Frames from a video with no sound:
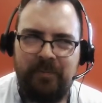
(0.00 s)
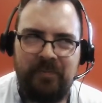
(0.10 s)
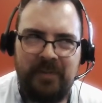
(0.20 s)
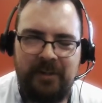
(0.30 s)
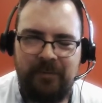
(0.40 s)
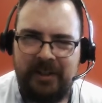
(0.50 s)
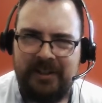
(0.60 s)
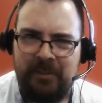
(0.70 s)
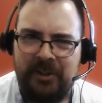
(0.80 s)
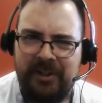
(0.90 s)
Kind of forgot to
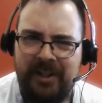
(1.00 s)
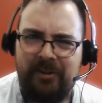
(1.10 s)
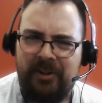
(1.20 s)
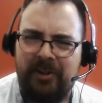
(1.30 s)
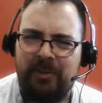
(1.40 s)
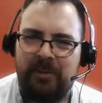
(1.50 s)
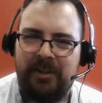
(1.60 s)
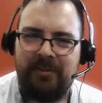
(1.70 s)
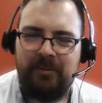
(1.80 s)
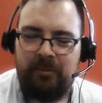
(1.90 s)
mention that earlier, but
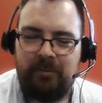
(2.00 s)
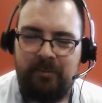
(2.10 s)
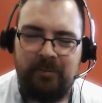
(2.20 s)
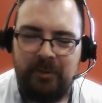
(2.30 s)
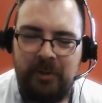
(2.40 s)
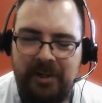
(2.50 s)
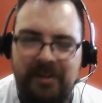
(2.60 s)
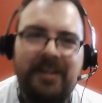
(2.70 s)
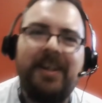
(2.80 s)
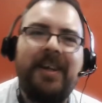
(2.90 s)
okay.
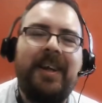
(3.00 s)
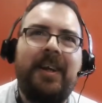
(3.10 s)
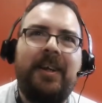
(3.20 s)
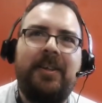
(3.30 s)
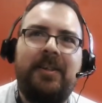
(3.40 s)
And